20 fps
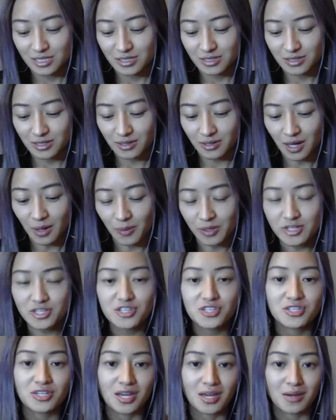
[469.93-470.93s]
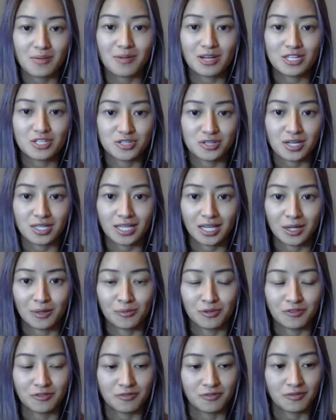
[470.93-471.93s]
So I want to share my journey
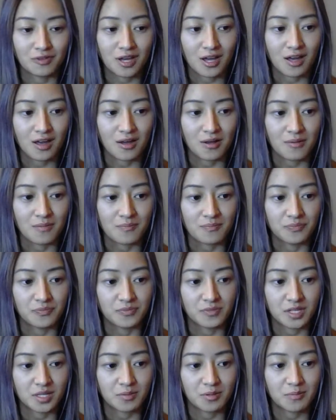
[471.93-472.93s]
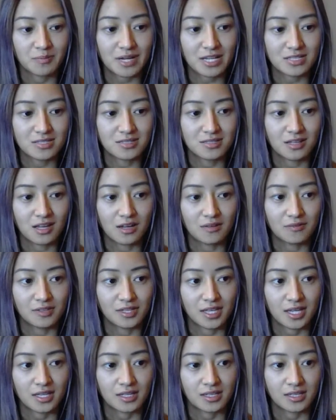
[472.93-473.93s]
with um, coming back to love
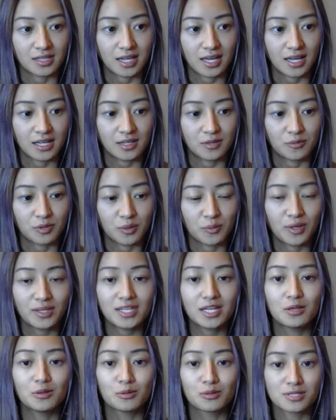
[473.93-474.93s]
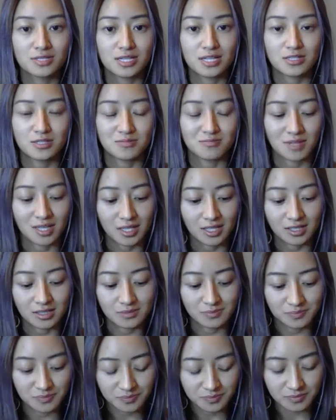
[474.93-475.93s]
again and again and, and what that looks like to
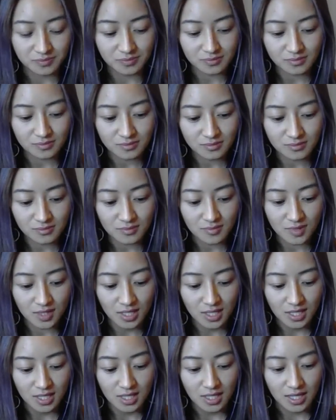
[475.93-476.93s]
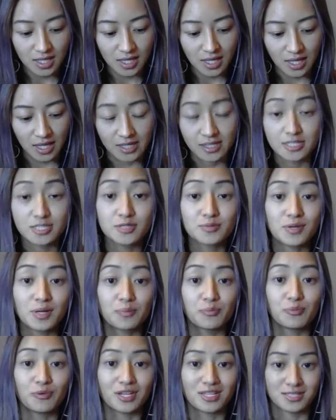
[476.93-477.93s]
me. And this is
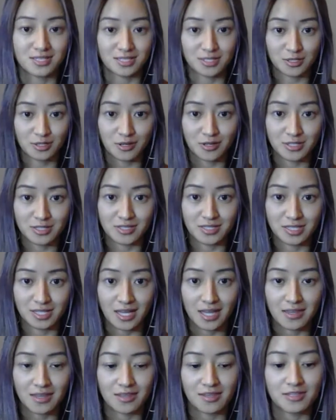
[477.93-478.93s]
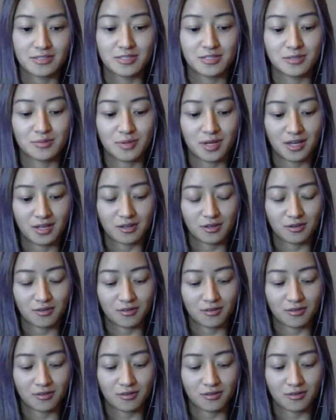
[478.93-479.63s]
what brings us closer together and this is what